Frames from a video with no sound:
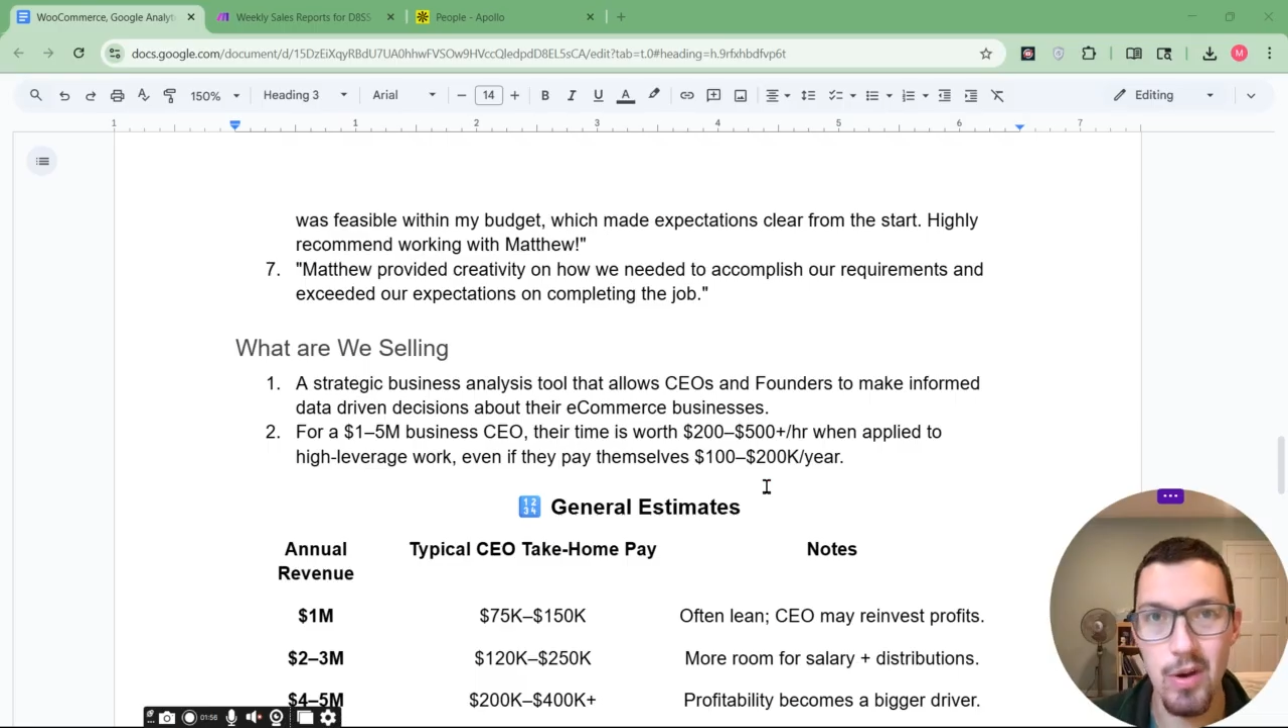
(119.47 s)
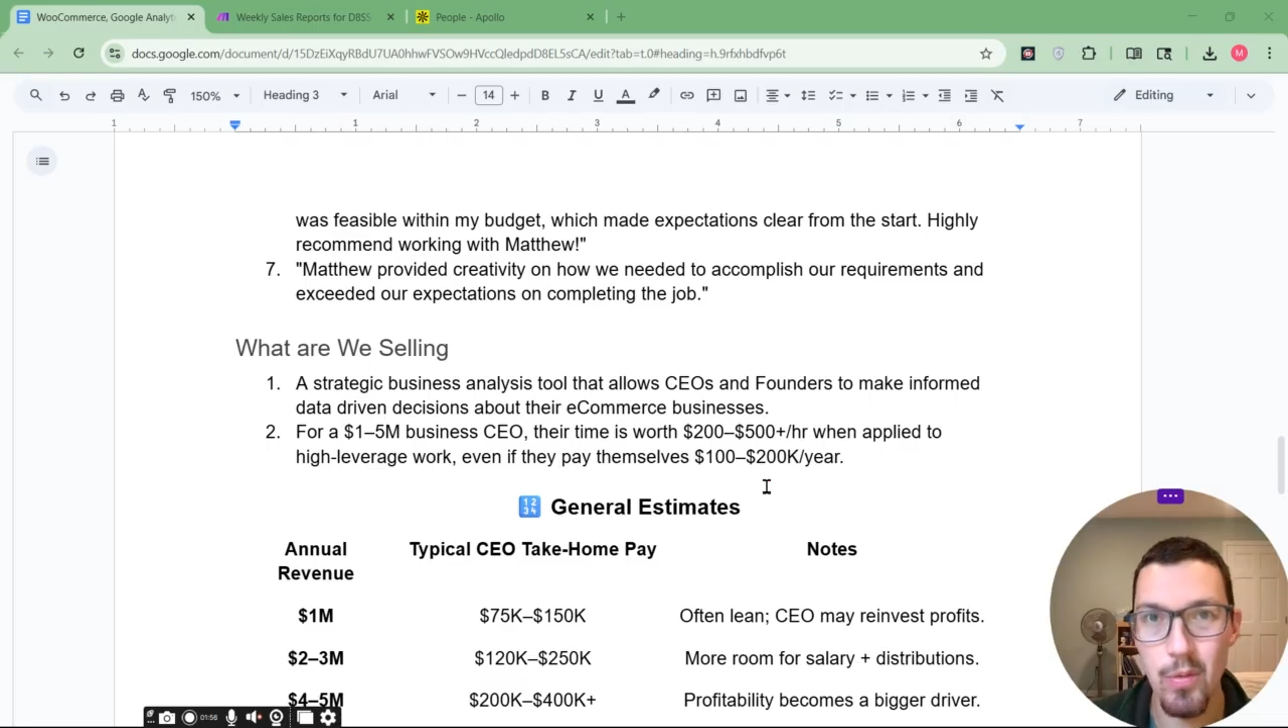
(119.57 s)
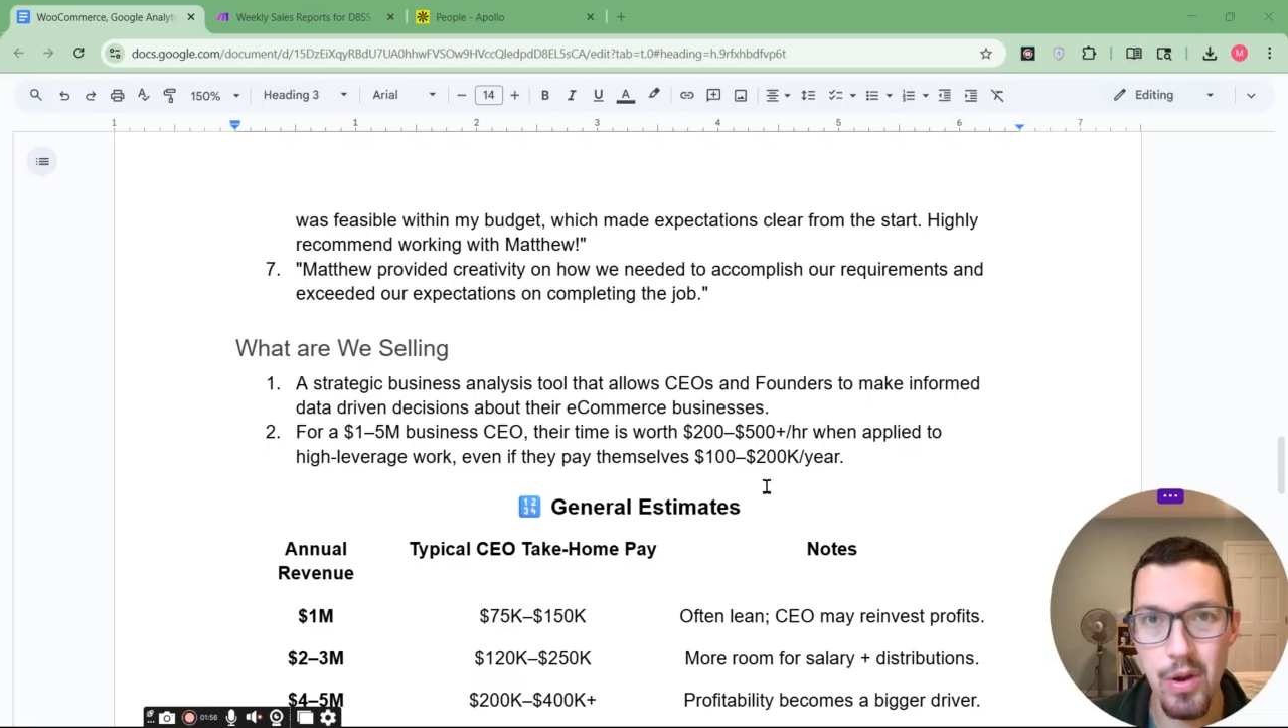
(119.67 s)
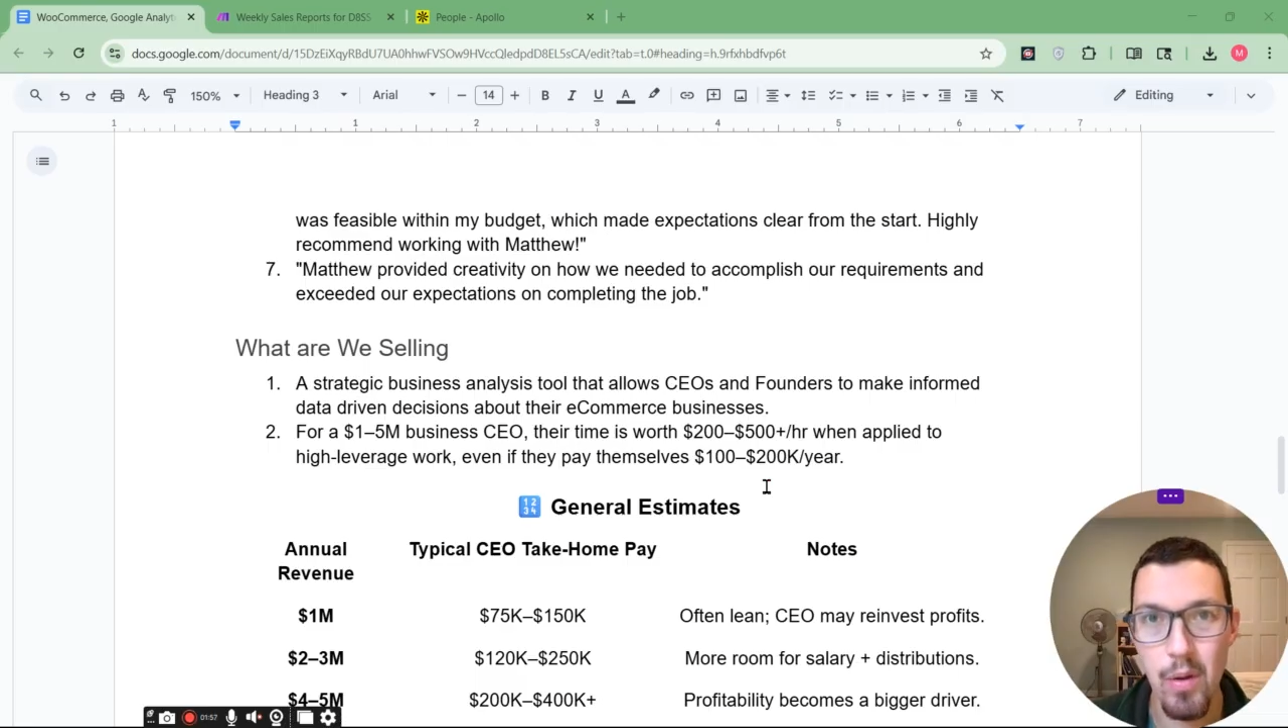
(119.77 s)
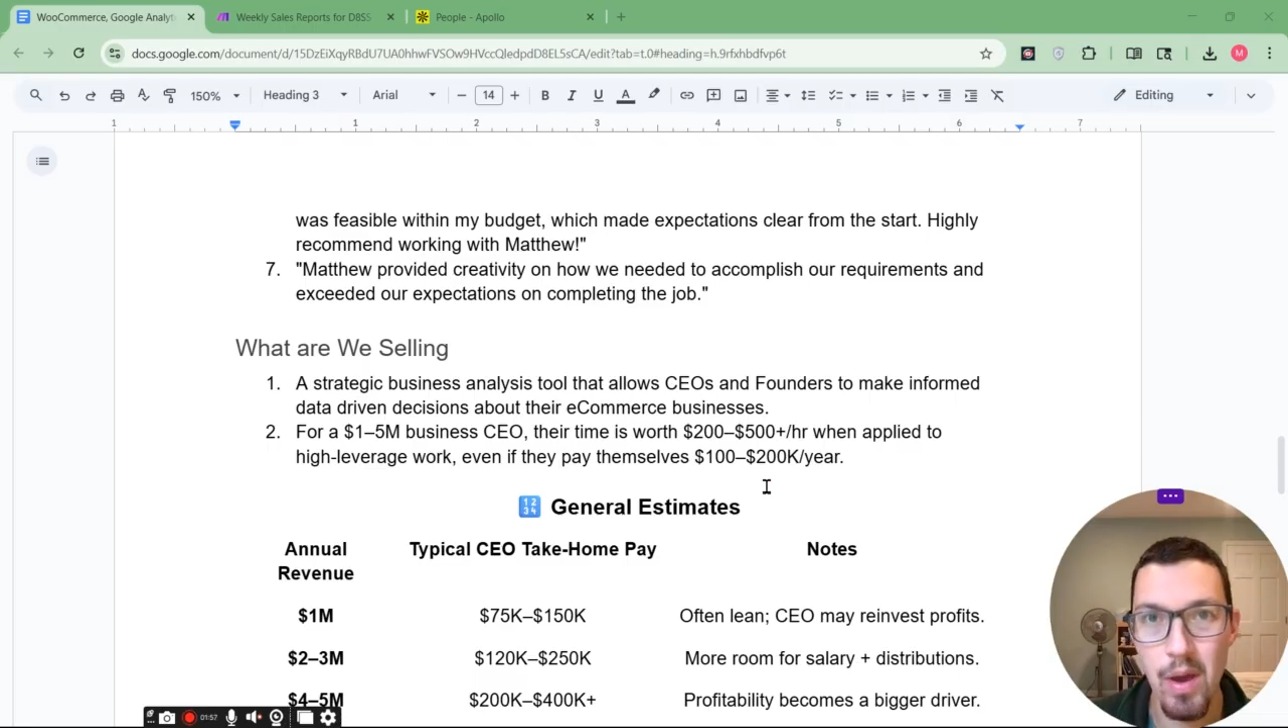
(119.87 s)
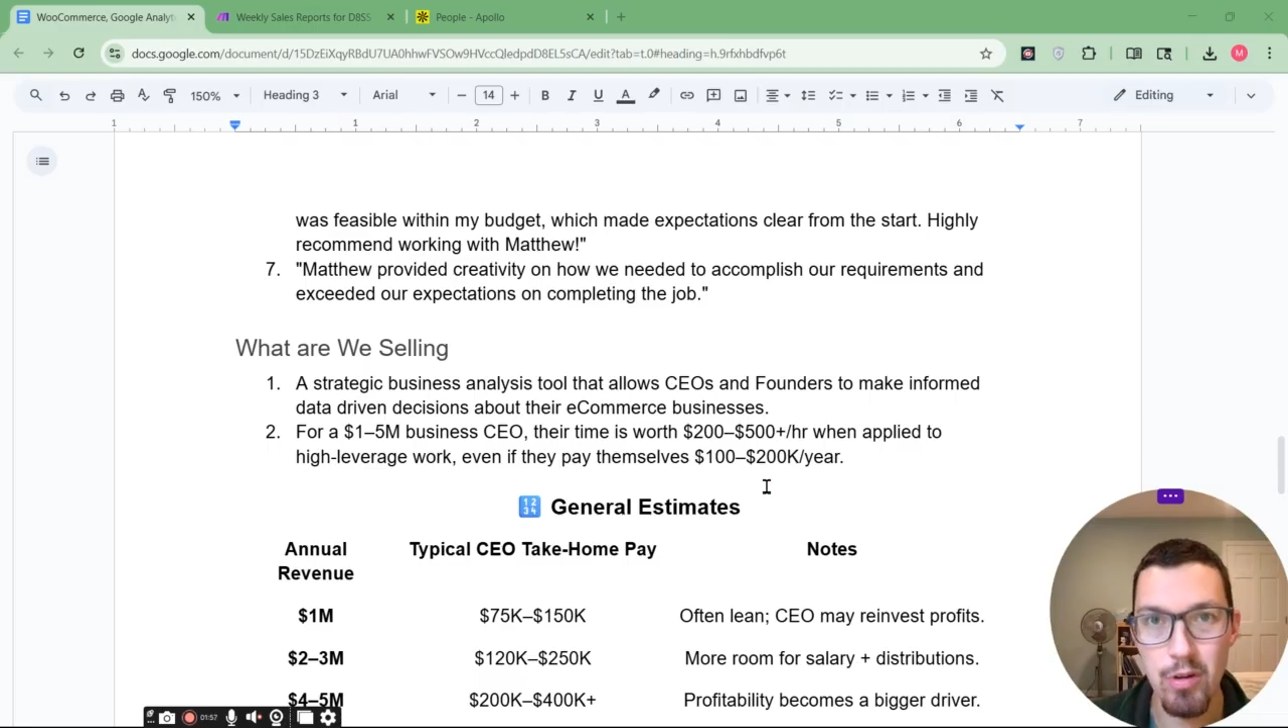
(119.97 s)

I don't know